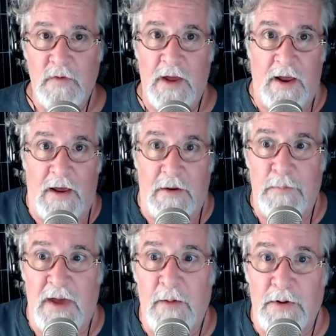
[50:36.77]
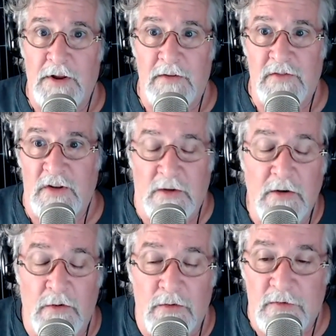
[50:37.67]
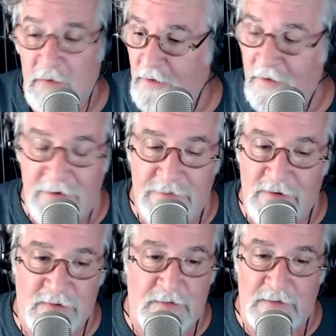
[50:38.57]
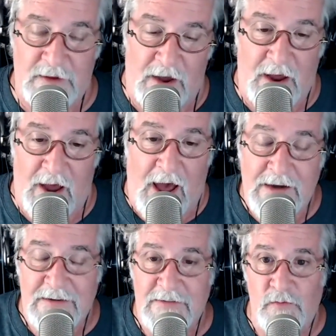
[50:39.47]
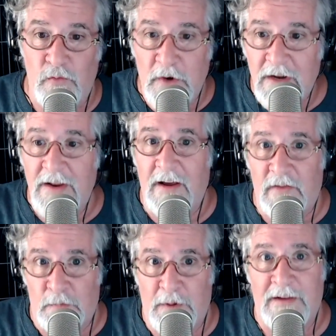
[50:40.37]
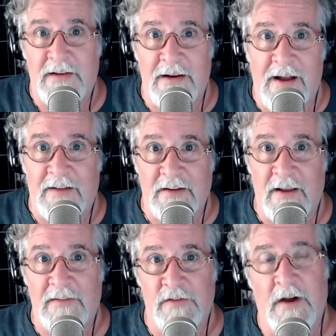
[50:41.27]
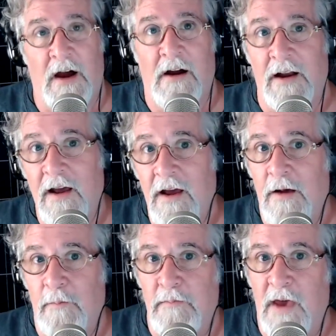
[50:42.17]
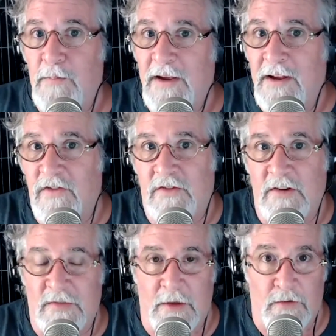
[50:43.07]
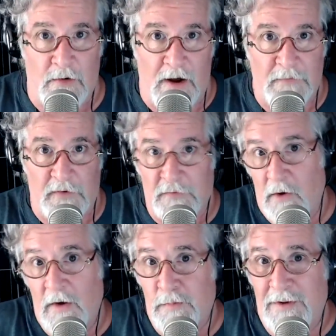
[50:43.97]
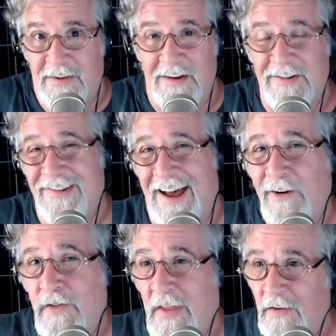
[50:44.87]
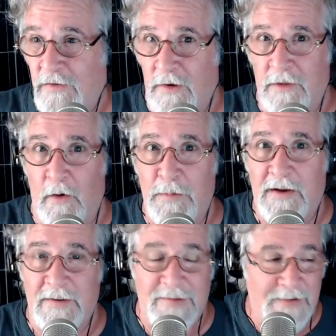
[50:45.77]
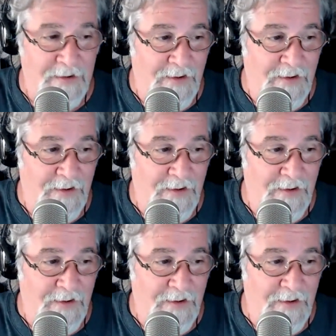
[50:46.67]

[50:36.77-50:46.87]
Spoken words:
and to be able to use. I really expected not to like this car, and maybe it's just the triumph of low expectations. I don't think so, though, because